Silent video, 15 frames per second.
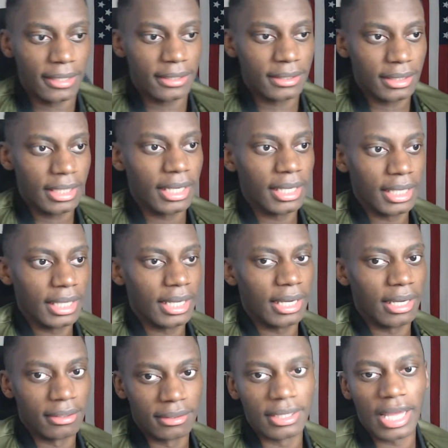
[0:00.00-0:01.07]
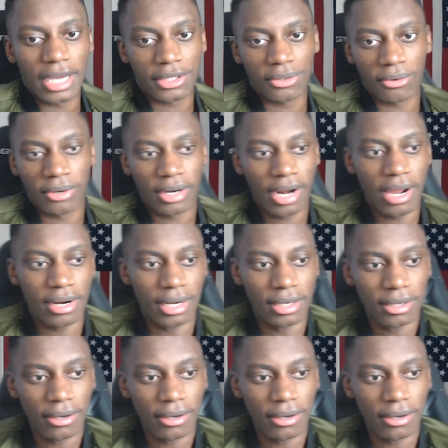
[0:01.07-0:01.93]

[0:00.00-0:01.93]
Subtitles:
Yeah. Hector Herrera.